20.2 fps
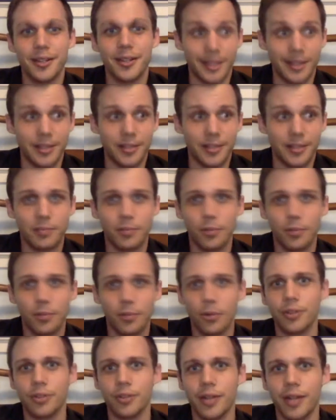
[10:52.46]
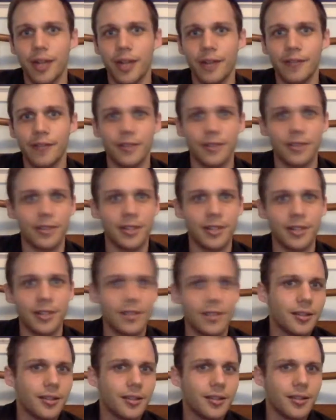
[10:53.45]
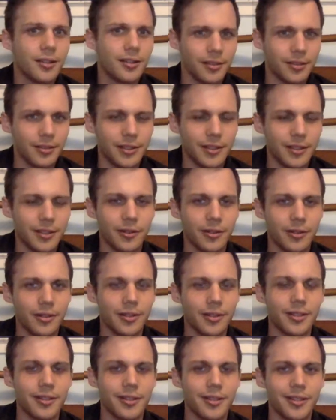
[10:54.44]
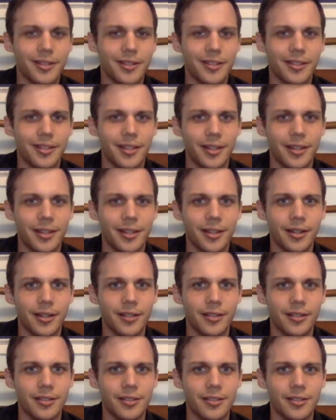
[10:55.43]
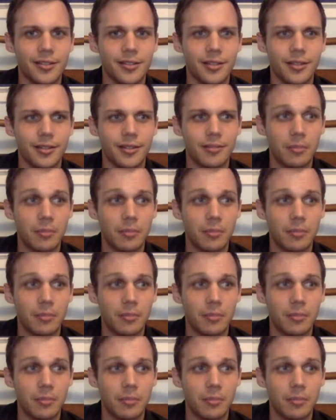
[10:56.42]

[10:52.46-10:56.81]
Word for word: in the sport you have to think differently and